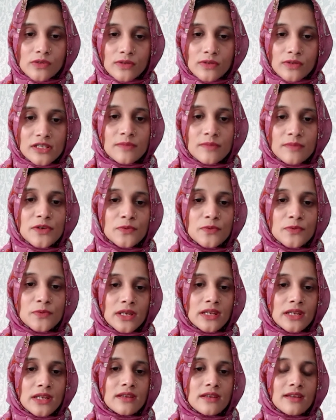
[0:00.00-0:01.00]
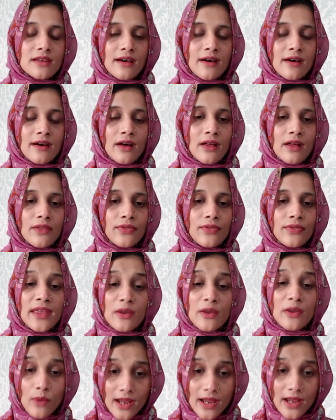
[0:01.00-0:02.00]
to the GP trainee,
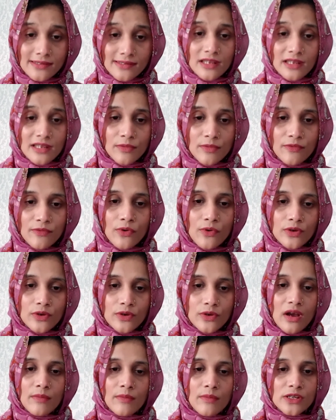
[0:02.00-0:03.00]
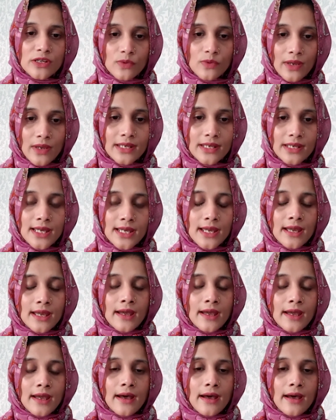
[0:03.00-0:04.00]
think wisely before you come into it,
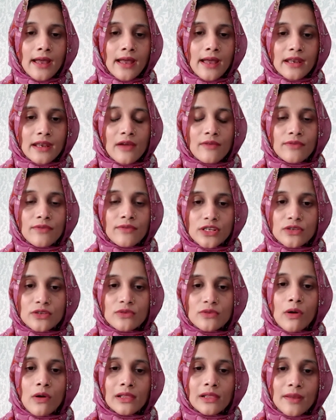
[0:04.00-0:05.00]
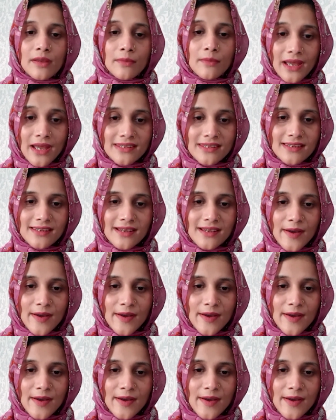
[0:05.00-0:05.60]
and I wish you all the best.